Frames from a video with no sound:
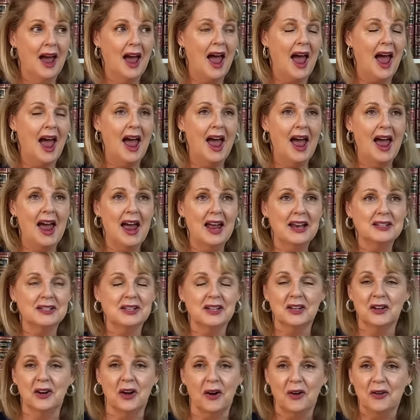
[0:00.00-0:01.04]
And,
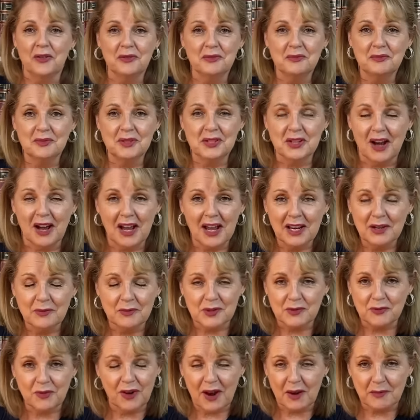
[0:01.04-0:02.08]
you know, Diana
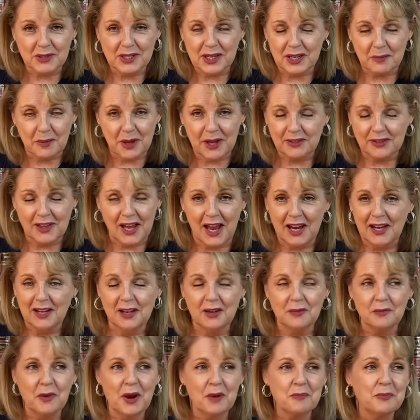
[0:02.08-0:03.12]
was very upset about that.
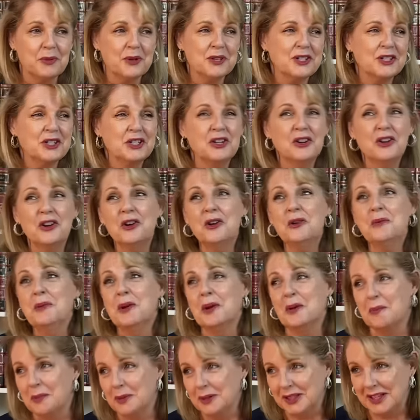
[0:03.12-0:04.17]
And
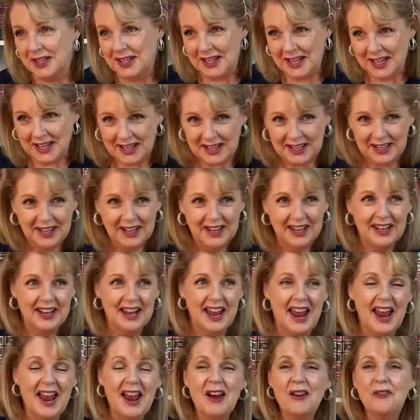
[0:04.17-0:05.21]
presumably
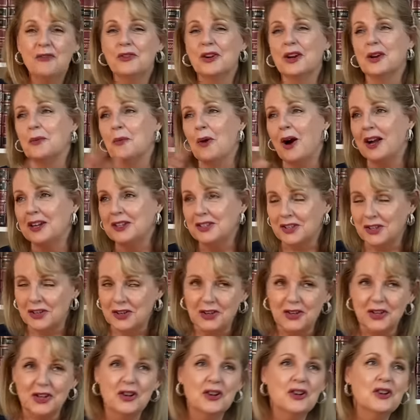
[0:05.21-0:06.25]

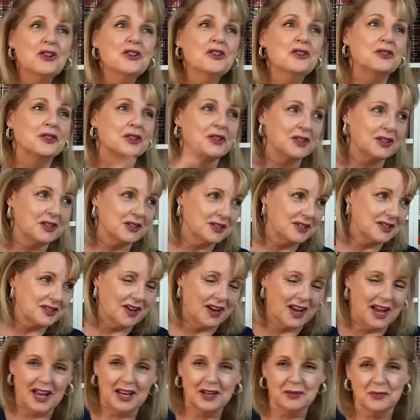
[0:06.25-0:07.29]
everyone knew that
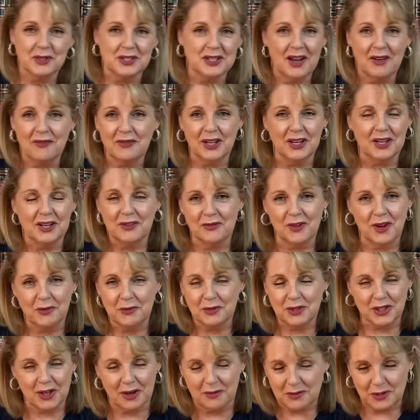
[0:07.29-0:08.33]
Diana was having an affair
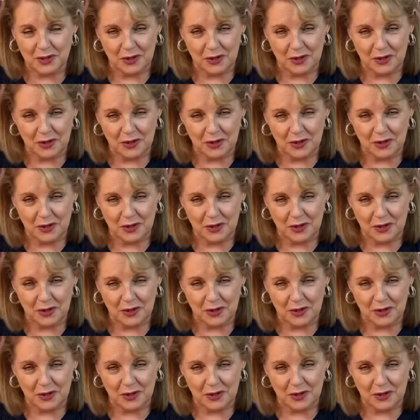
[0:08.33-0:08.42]
with James